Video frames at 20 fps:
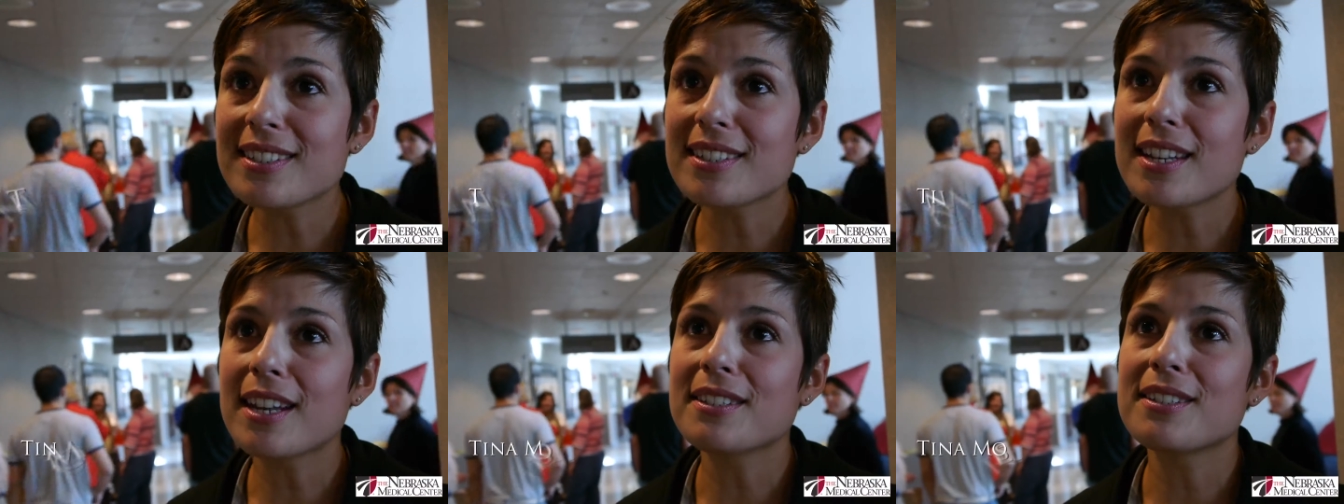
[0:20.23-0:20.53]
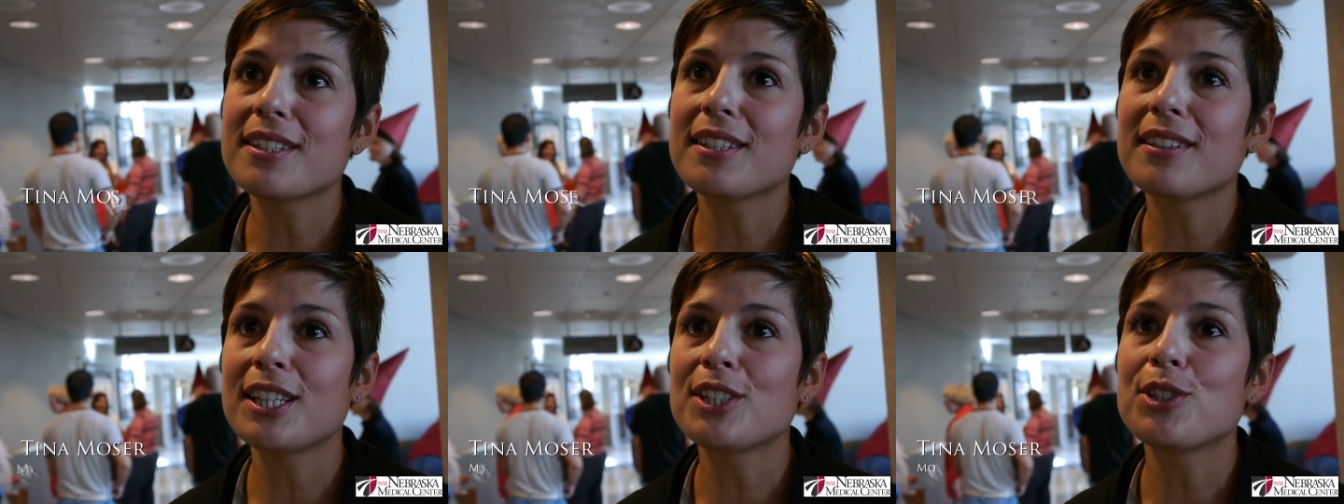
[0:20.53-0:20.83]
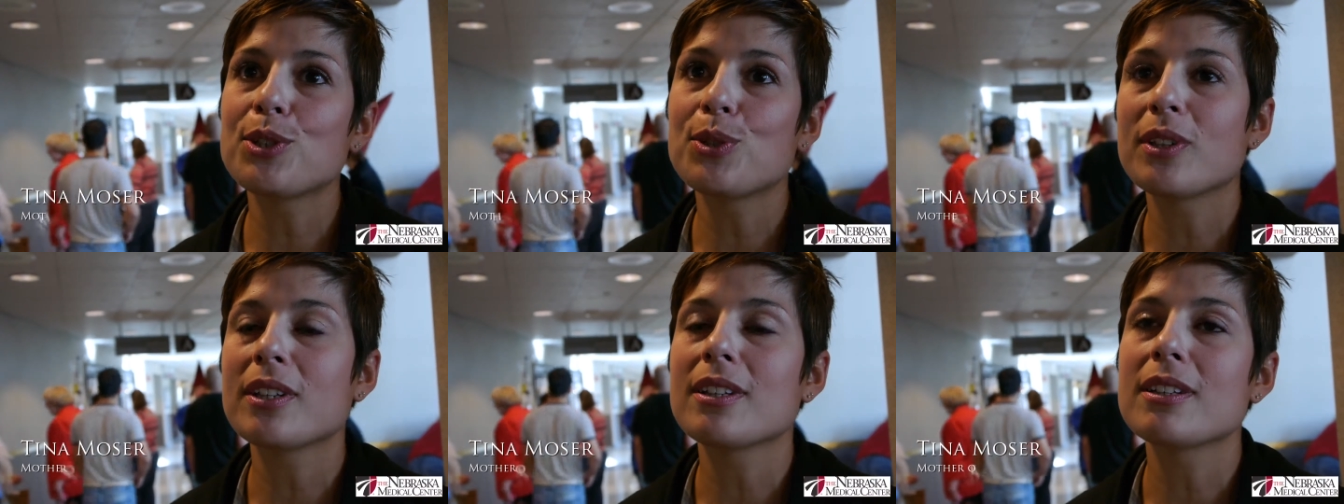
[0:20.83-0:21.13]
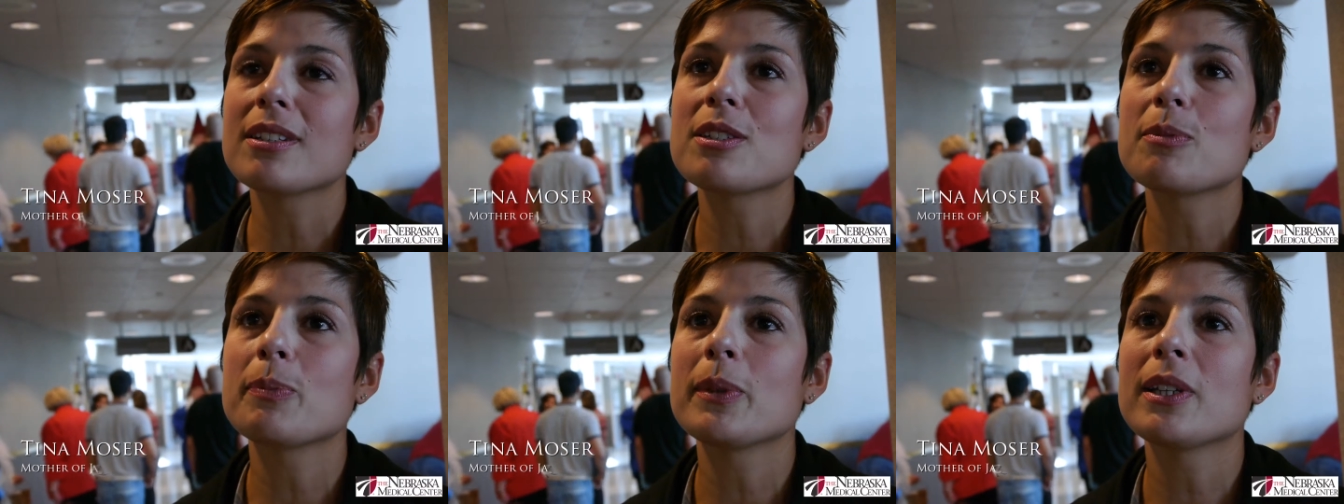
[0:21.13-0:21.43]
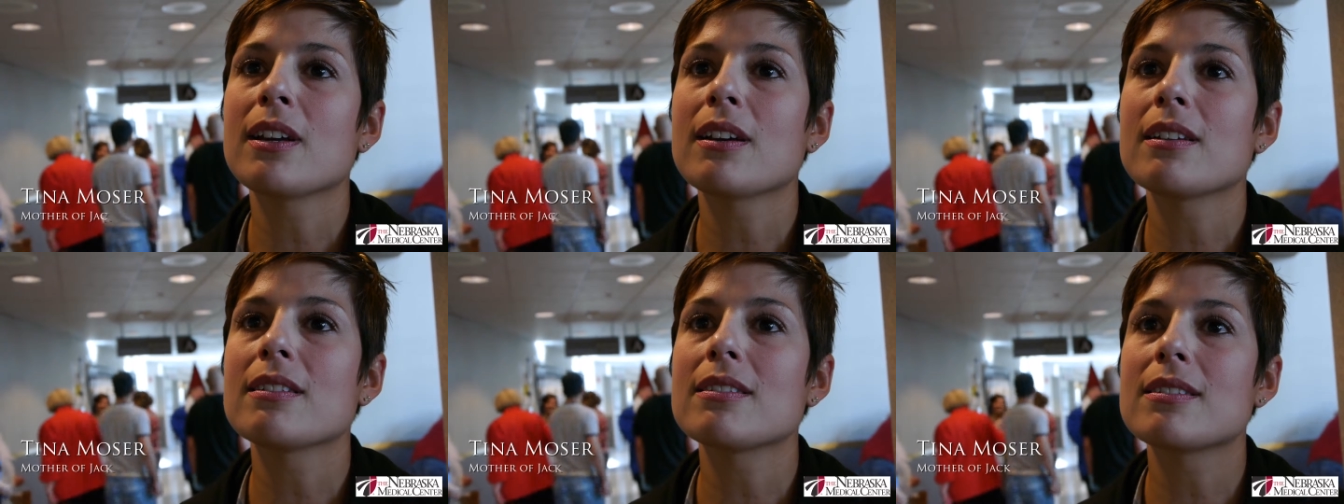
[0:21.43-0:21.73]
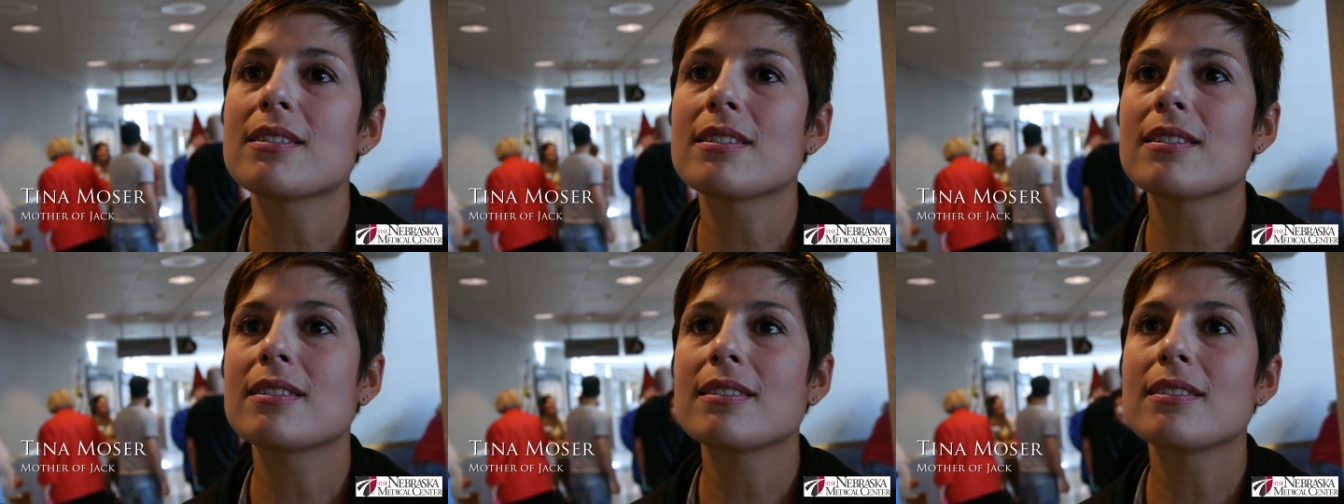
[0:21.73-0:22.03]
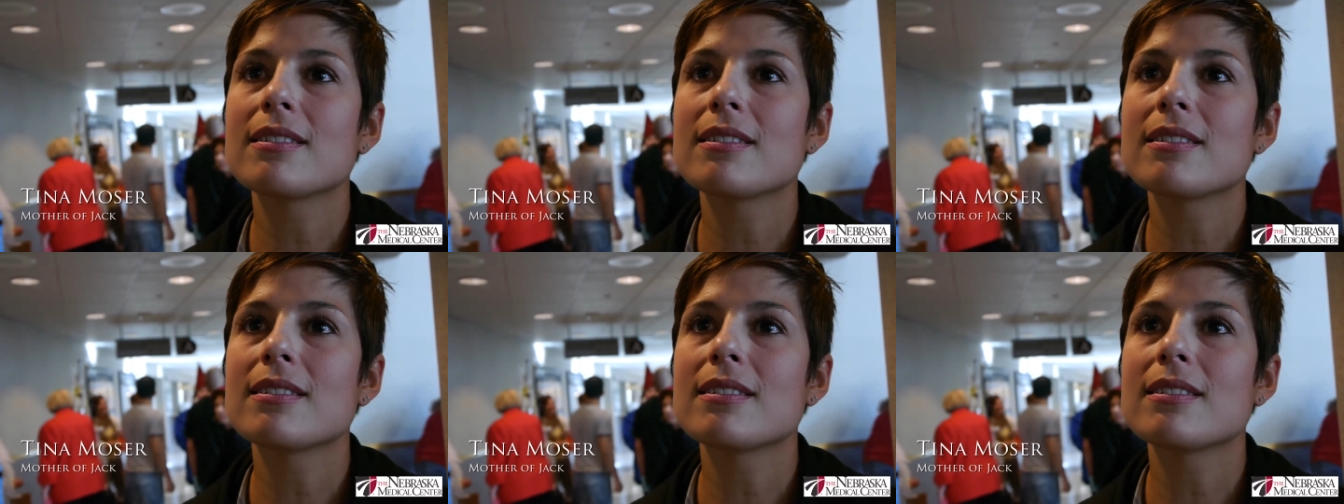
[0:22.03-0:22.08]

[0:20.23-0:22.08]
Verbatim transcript: is nice that they do this because